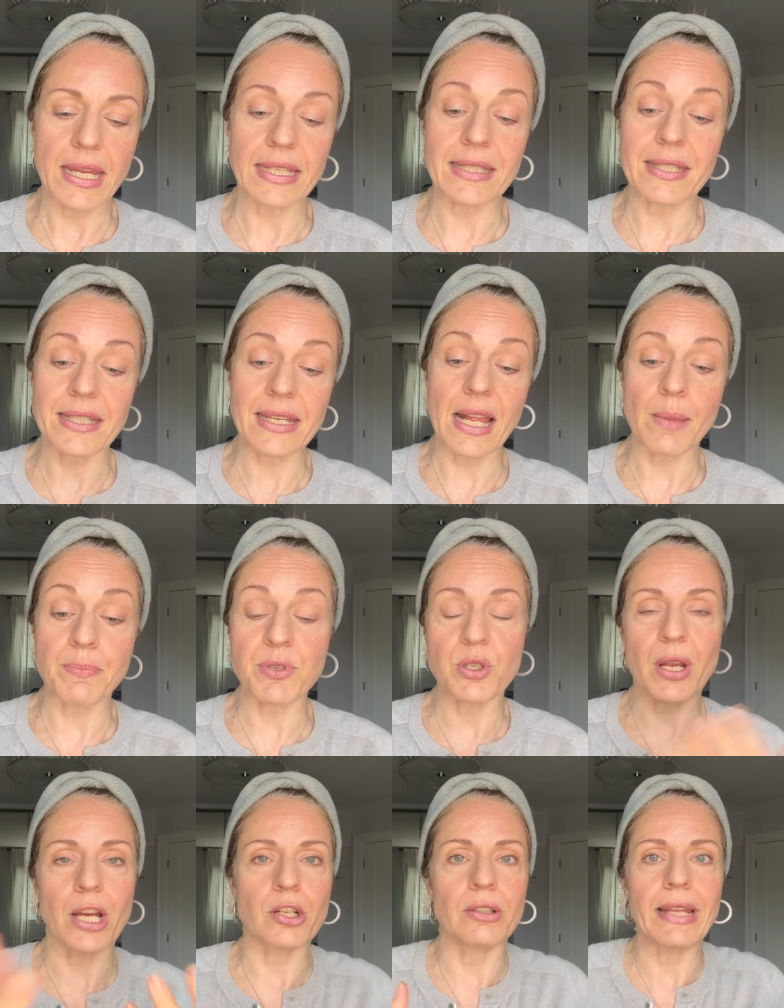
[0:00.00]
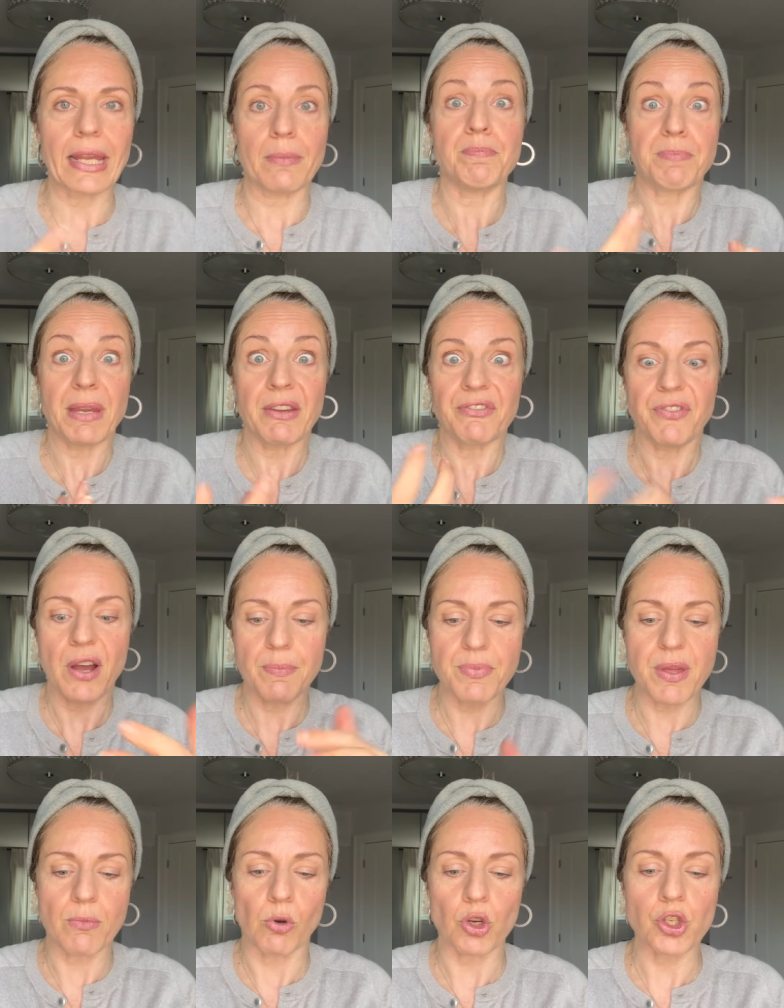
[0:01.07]
it helps kind of like beef up
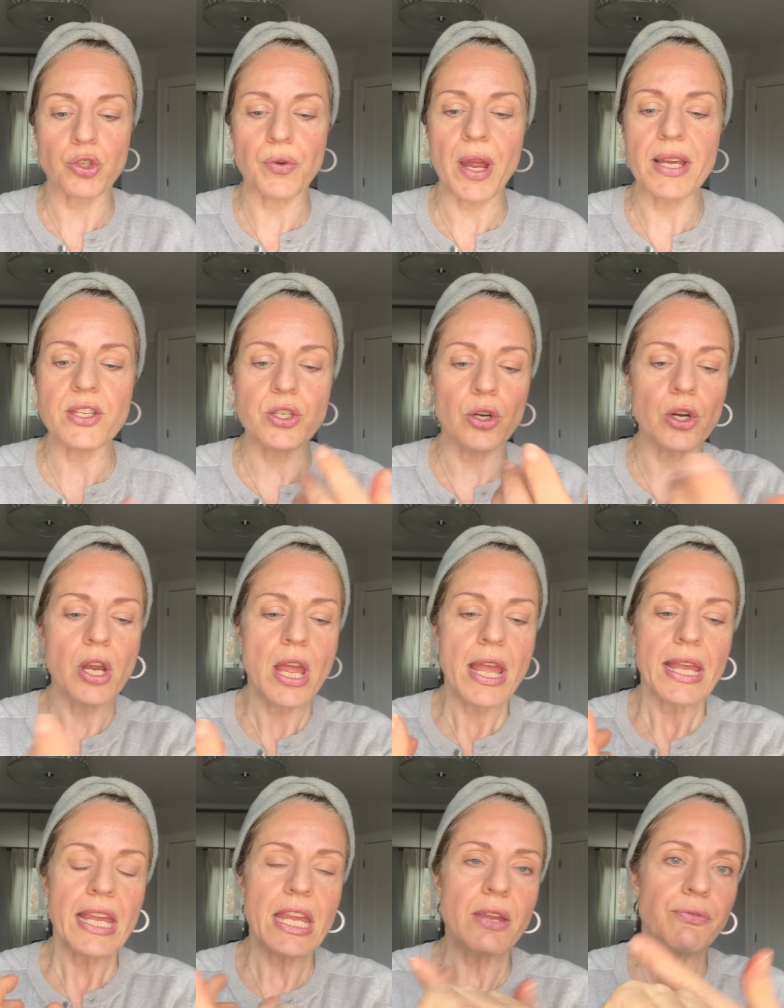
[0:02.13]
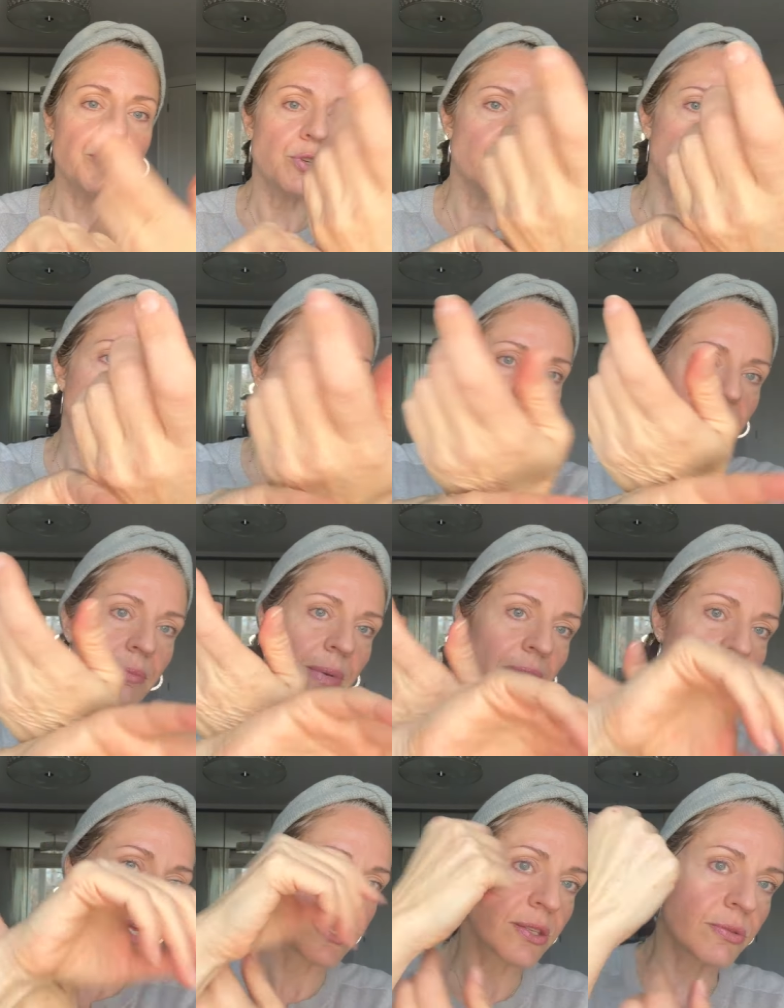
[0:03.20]
the moisturizer if you need it. My
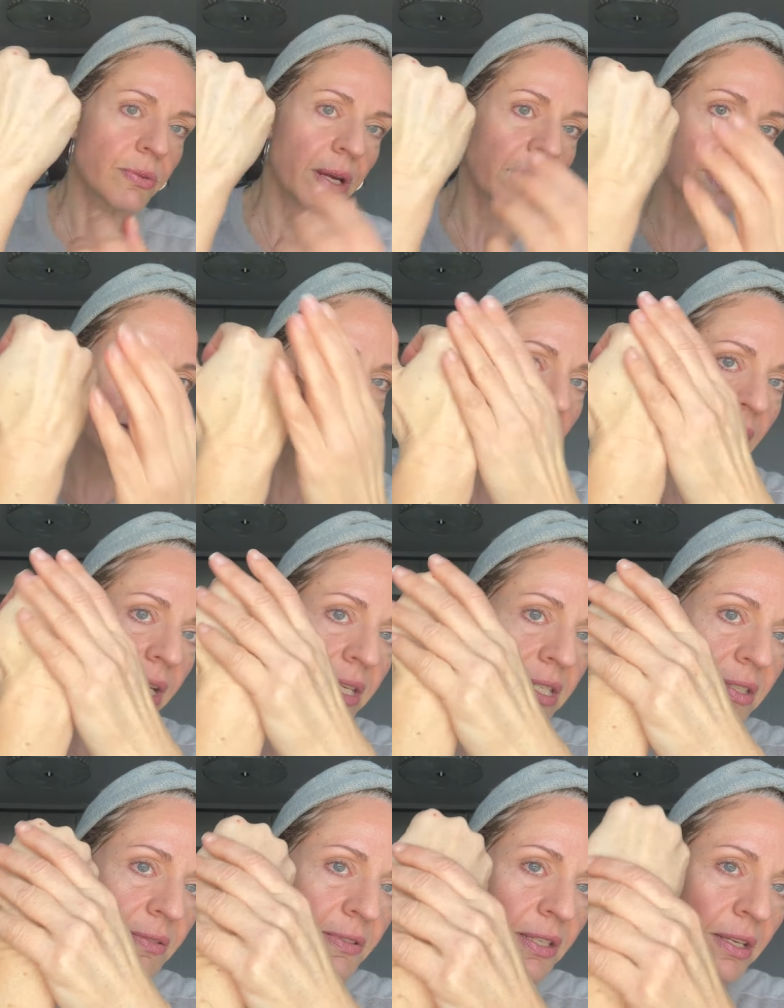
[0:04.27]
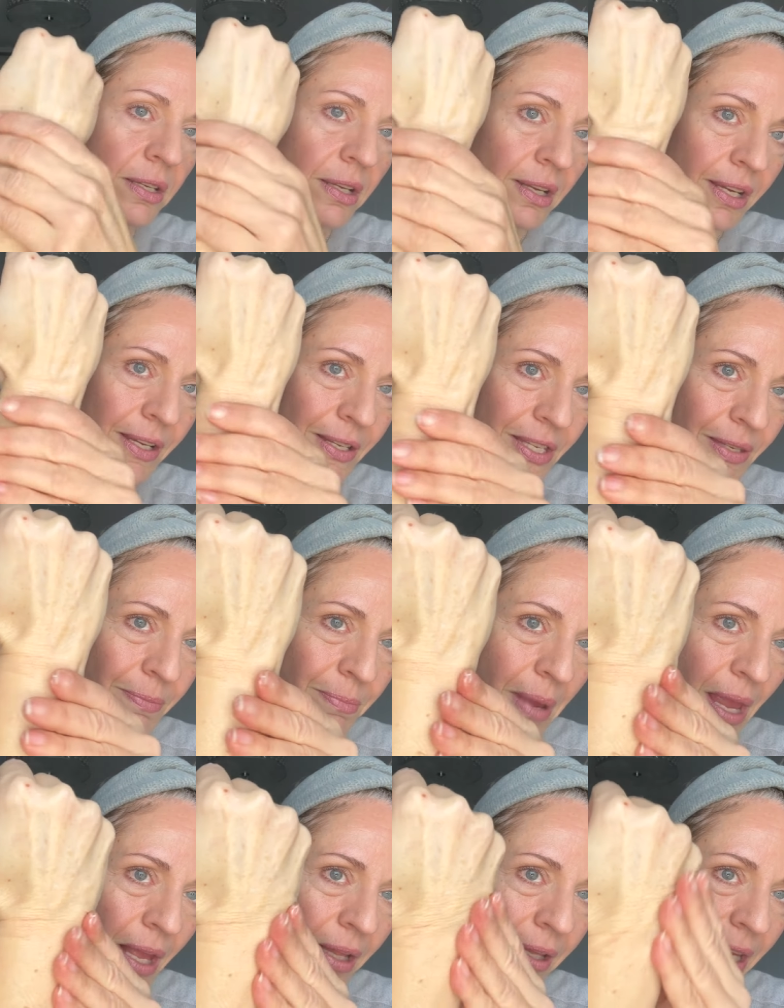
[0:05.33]
hands right now, guys,
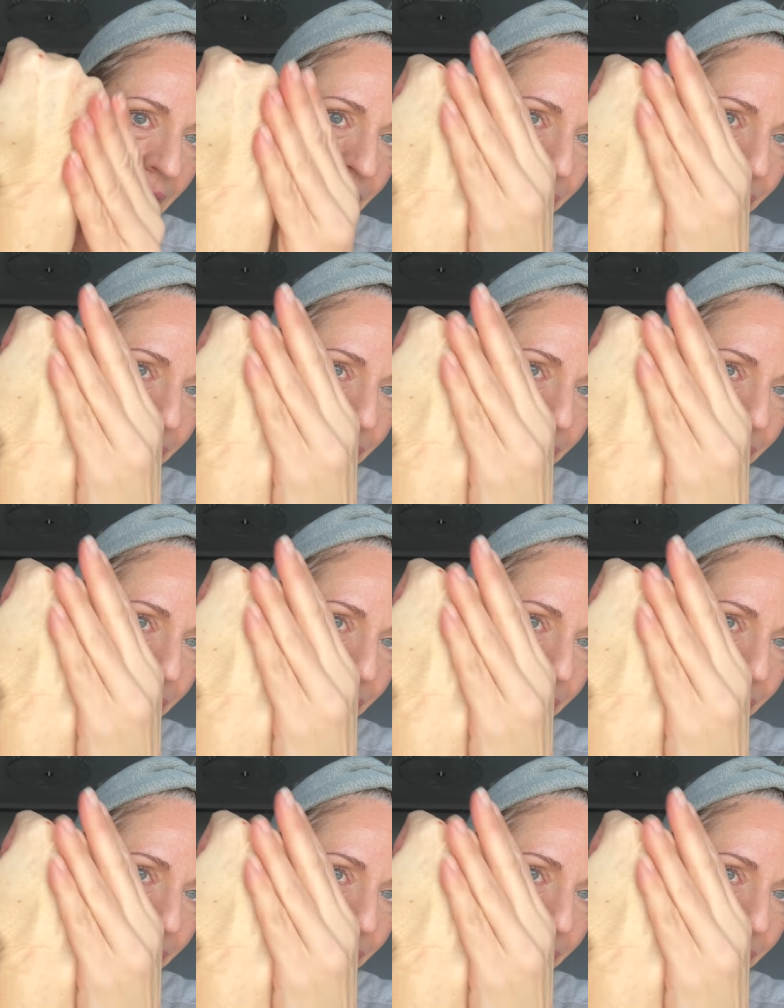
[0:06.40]
smell and